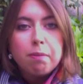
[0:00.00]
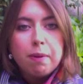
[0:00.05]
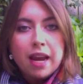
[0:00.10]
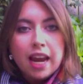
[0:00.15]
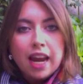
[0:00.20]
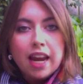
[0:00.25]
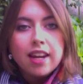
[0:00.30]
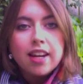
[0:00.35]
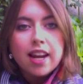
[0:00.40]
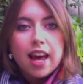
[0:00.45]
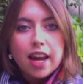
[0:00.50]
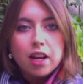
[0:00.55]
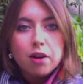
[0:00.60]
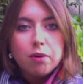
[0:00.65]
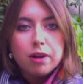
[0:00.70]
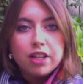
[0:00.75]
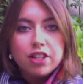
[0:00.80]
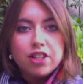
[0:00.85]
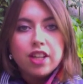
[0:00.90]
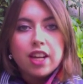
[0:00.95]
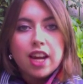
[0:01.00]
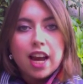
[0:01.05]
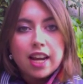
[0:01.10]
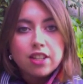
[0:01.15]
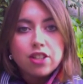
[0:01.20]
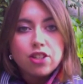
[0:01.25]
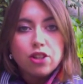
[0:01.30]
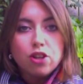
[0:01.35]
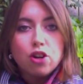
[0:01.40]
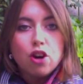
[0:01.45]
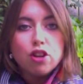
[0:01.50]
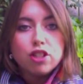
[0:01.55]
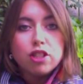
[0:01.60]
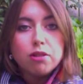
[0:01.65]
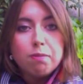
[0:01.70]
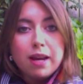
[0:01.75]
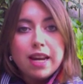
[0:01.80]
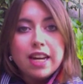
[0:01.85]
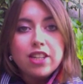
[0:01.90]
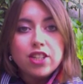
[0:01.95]
the pain and anguish that cancer
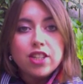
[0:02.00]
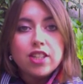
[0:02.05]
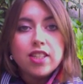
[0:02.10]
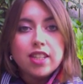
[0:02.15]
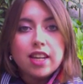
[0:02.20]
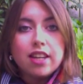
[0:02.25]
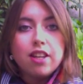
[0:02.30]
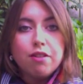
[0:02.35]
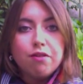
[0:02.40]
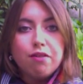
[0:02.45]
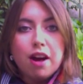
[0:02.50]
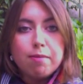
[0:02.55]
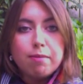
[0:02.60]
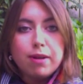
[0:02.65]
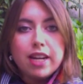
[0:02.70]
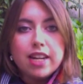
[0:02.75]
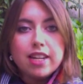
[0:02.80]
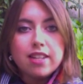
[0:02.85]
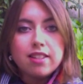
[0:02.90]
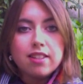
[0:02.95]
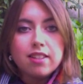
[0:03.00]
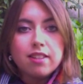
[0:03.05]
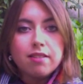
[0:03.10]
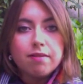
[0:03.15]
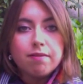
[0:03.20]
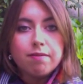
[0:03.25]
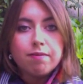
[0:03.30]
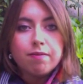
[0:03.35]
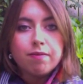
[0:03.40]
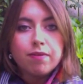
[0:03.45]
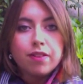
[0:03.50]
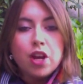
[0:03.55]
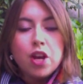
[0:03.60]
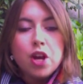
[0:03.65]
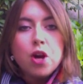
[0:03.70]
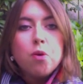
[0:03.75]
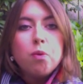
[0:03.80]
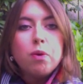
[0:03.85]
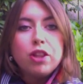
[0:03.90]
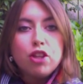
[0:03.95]
causes patients and their families.
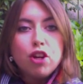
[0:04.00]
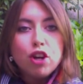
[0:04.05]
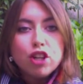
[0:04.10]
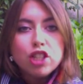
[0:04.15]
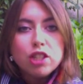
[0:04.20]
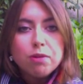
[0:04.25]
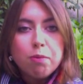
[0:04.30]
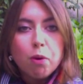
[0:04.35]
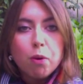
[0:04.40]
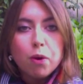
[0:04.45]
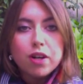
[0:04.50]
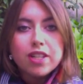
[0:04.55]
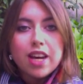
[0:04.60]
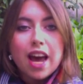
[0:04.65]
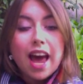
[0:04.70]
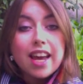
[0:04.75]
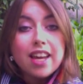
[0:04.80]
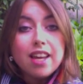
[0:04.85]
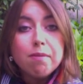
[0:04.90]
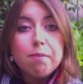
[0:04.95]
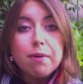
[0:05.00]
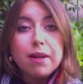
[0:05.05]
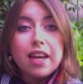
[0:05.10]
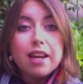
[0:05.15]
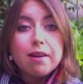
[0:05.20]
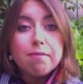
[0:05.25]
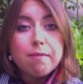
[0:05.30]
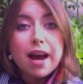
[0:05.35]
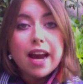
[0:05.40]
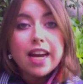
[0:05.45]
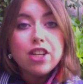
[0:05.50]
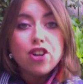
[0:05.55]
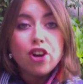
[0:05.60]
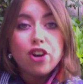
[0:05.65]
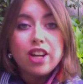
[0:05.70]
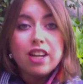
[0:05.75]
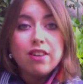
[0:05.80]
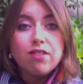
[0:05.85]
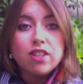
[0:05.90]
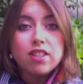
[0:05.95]
With your support, I can begin my
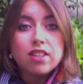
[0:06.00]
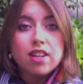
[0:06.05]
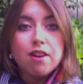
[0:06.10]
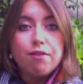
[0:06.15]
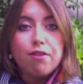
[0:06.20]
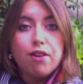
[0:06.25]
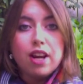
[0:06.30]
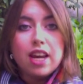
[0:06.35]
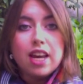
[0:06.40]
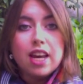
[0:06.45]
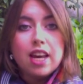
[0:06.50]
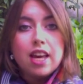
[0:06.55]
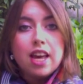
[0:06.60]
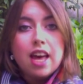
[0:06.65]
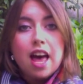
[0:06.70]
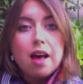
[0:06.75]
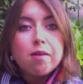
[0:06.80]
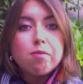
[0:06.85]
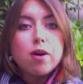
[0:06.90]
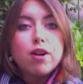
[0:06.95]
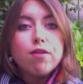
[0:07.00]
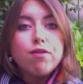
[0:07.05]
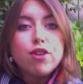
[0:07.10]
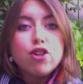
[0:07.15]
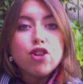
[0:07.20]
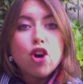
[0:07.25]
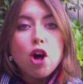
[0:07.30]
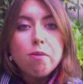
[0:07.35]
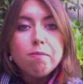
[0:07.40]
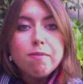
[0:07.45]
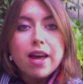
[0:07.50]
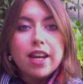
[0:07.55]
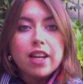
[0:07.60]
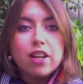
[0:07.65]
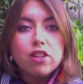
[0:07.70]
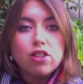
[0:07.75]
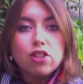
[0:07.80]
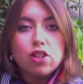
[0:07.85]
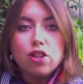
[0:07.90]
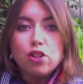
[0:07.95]
journey of discovery at one of the top
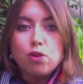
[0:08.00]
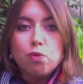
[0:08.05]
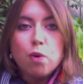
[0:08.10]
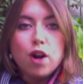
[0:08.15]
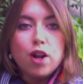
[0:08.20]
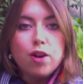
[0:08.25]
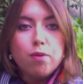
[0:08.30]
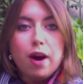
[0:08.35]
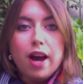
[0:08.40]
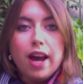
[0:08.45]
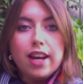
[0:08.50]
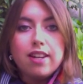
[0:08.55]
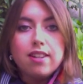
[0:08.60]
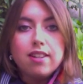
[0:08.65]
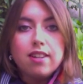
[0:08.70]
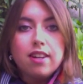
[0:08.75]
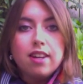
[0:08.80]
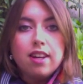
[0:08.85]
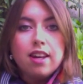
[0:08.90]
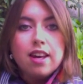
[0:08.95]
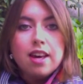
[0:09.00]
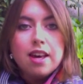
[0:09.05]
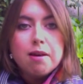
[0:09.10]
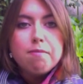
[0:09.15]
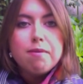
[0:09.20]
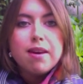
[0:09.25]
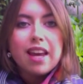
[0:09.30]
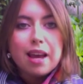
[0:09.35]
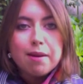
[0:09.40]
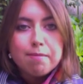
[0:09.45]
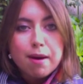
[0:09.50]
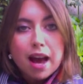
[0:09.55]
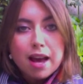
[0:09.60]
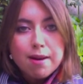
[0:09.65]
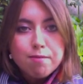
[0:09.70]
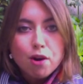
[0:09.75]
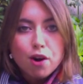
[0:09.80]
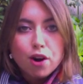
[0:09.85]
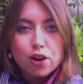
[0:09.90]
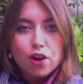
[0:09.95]
medical schools worldwide, making
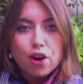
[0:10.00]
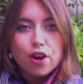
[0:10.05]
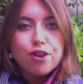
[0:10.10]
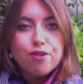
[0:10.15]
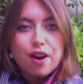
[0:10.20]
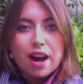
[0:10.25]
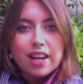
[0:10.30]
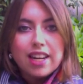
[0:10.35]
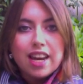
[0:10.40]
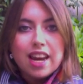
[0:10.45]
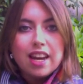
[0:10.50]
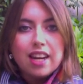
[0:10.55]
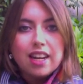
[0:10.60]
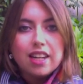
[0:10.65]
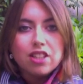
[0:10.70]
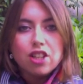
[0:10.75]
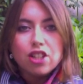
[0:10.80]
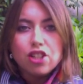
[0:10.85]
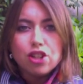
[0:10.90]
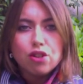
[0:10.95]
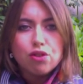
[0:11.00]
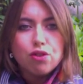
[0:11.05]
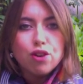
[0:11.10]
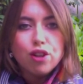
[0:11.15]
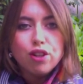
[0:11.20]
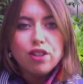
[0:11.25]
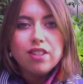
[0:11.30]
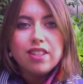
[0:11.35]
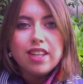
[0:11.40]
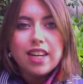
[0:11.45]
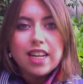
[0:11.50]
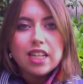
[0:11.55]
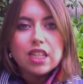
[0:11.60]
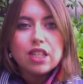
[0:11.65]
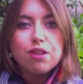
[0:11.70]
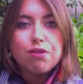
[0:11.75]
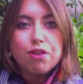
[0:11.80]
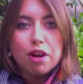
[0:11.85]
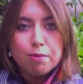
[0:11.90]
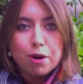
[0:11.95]
my mark on eradicating such a cruel
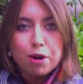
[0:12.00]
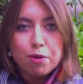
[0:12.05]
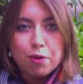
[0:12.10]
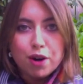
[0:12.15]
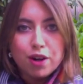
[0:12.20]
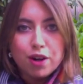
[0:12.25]
disease from our